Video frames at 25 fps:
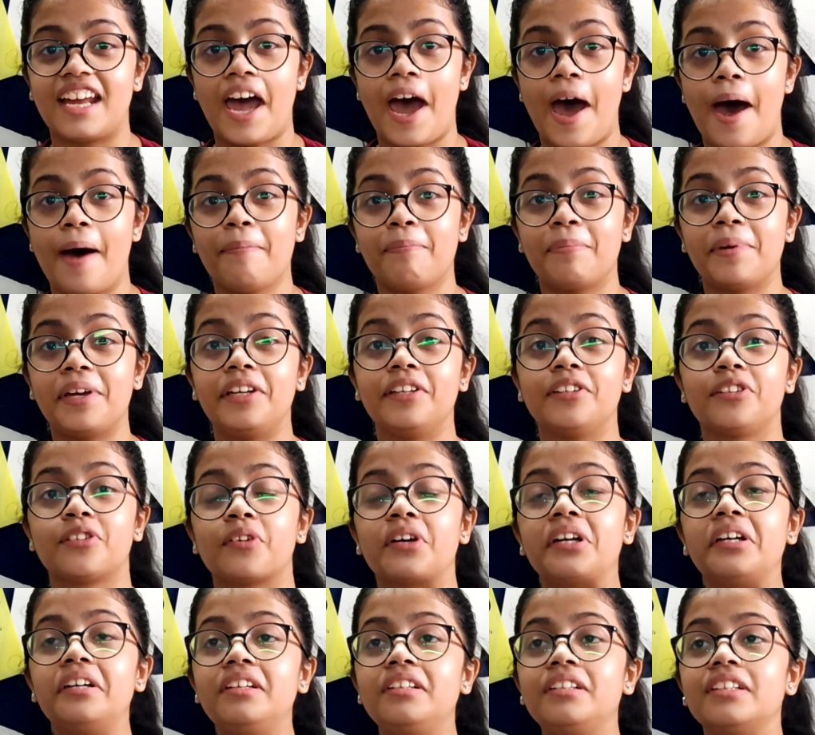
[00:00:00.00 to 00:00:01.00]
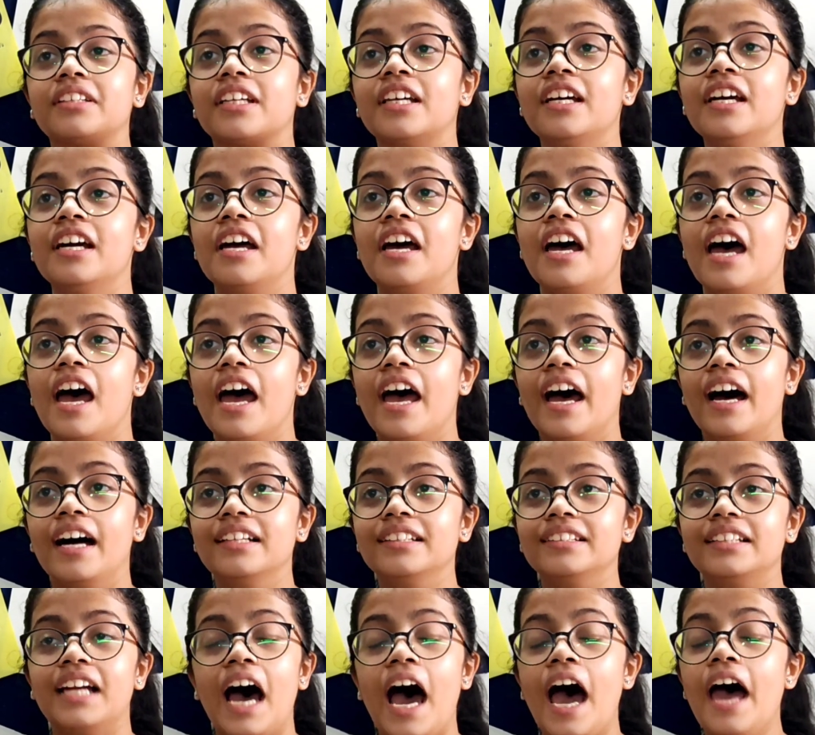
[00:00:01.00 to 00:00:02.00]
happy, thrilled,
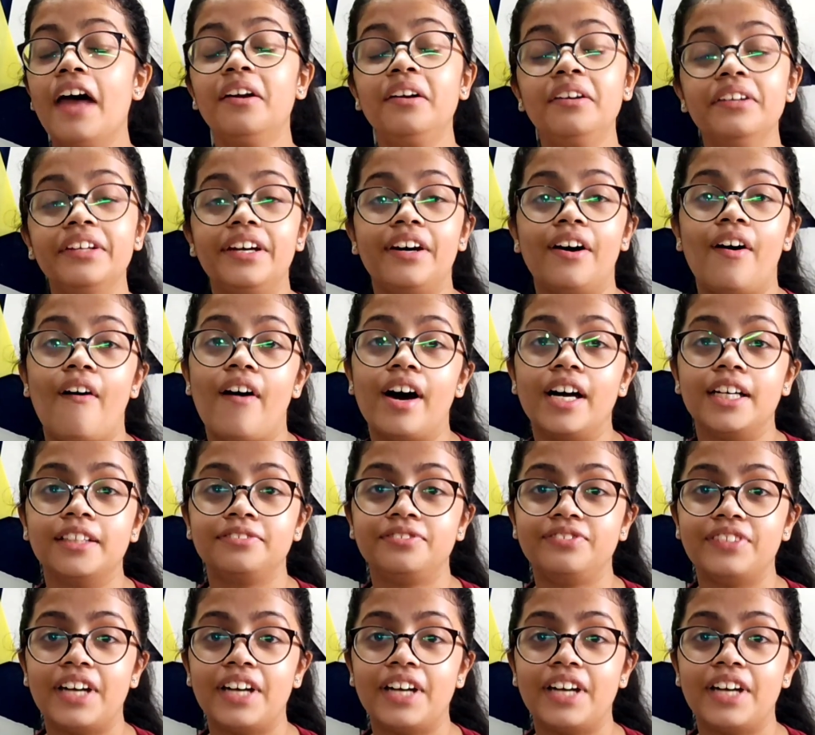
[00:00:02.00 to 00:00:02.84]
and I don't know how I